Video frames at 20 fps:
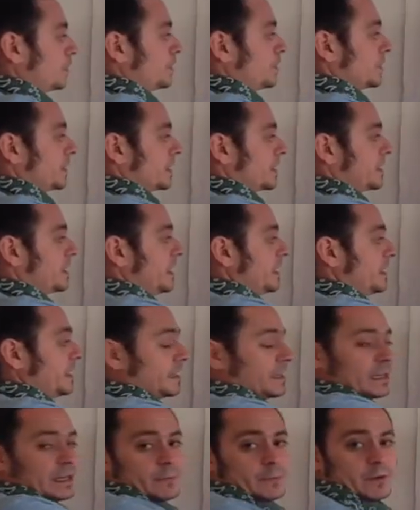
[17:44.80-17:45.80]
to do it again,
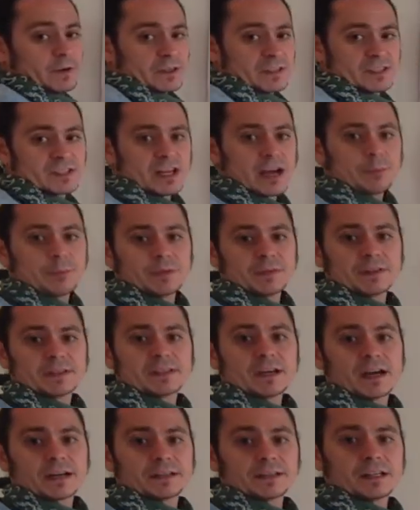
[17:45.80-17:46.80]
and we're going to stop at the
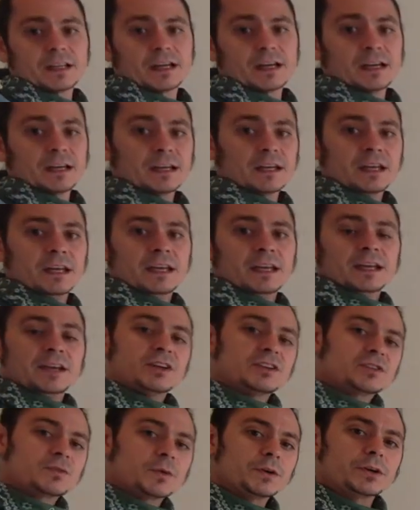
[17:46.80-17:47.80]
dotted line.
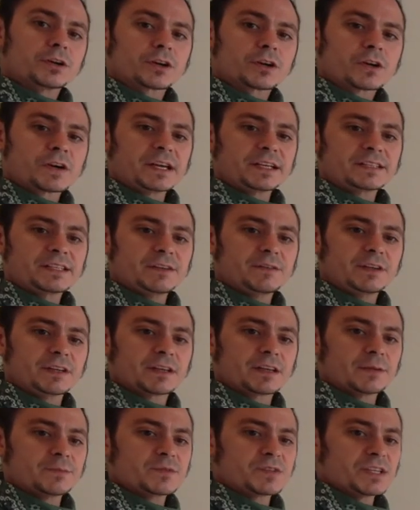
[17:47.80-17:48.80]
Here's where your creativity
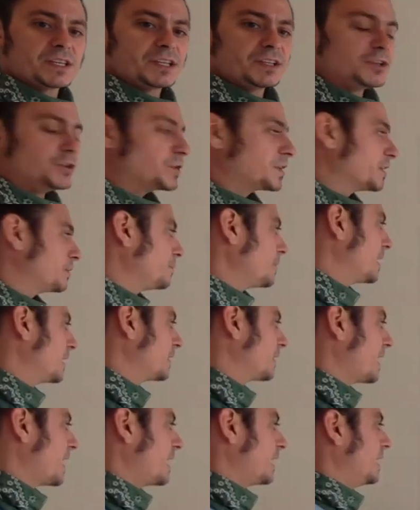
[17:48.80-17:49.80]
comes in. You can make
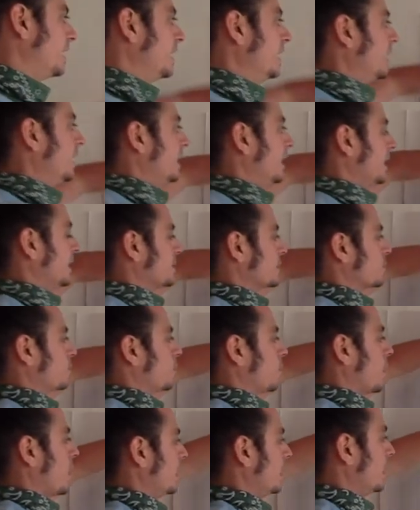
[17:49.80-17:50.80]
that as
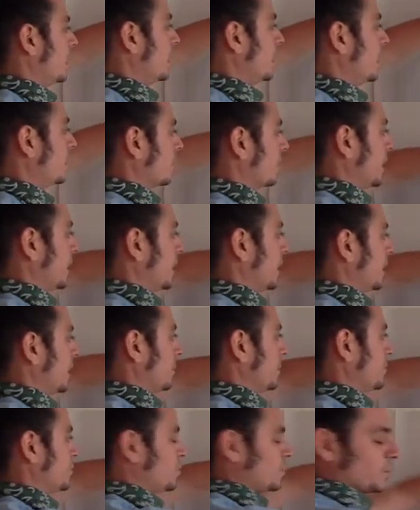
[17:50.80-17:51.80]
wide or narrow
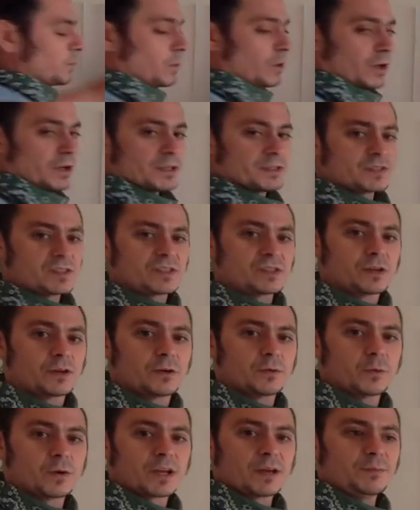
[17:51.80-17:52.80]
as you want. So
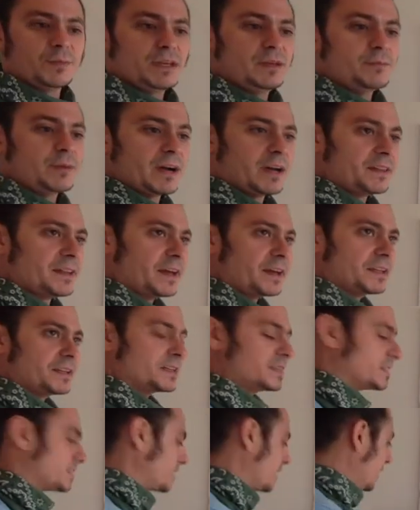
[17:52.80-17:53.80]
what I mean by that
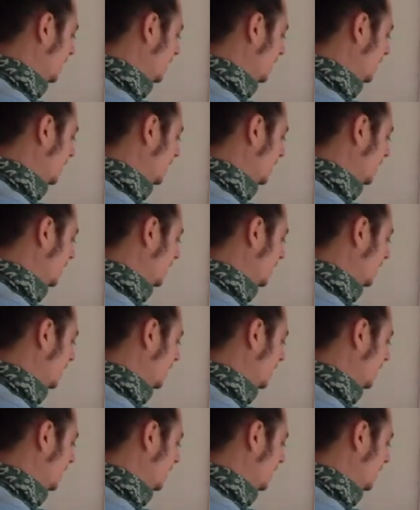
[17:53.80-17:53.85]
is,